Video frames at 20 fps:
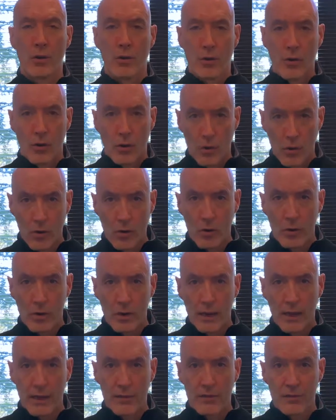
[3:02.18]
heard,
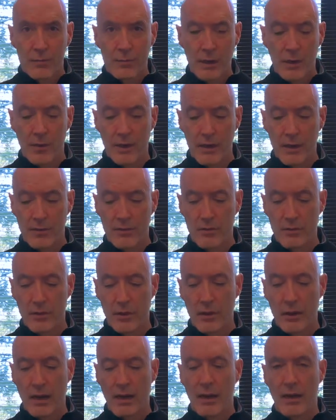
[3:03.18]
experienced,
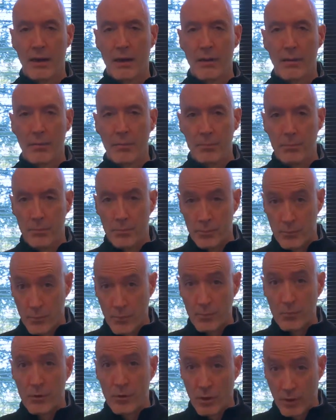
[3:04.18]

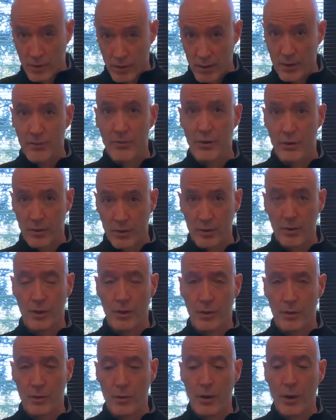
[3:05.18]
delivered to
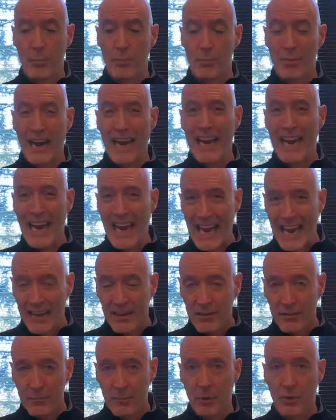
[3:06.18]
you by
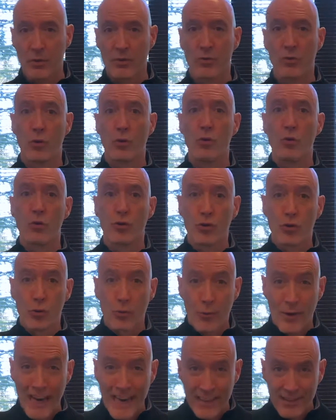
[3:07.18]
experts who
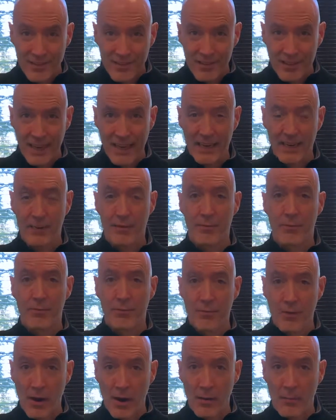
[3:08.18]
translate it
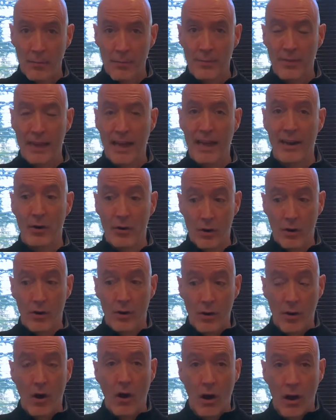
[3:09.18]
from that
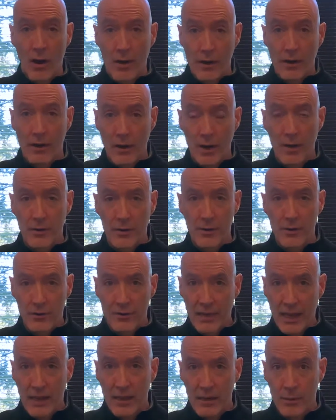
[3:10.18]

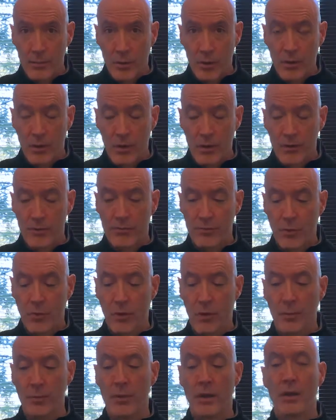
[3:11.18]
non-understandable
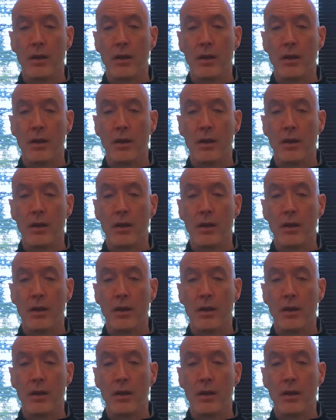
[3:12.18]
form